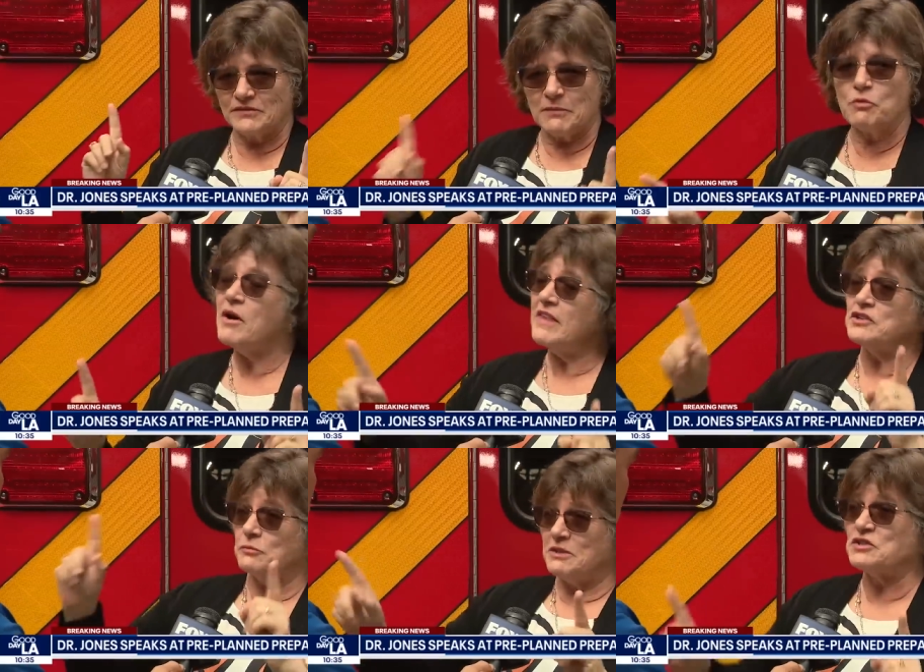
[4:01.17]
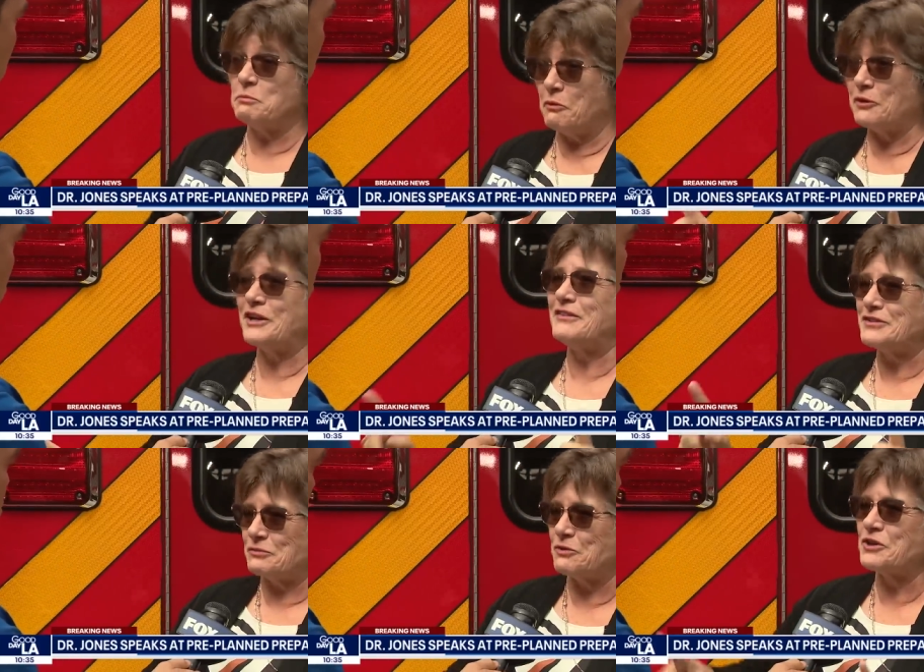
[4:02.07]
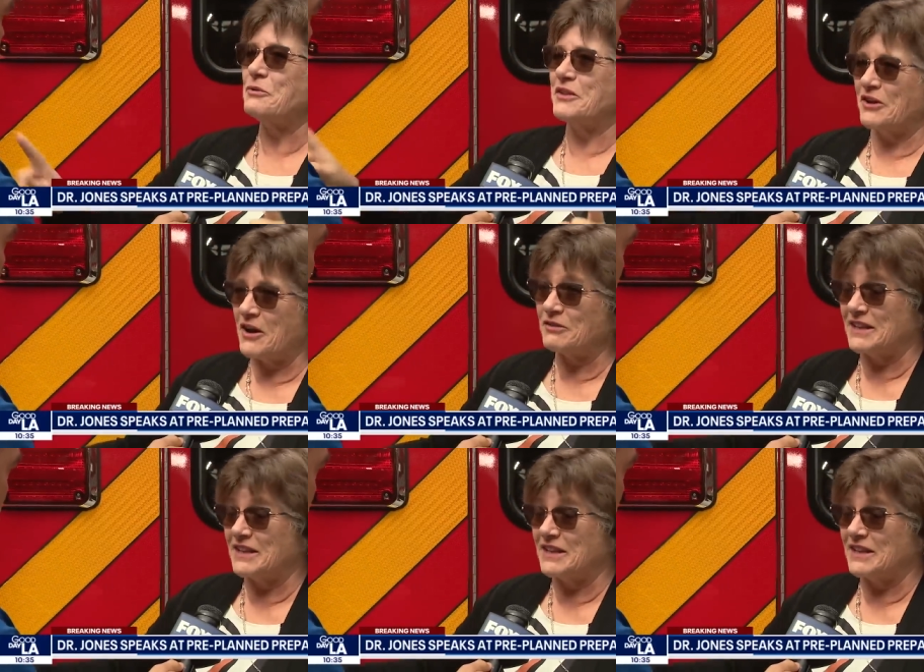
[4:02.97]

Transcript: Number one, they should be supporting this work when their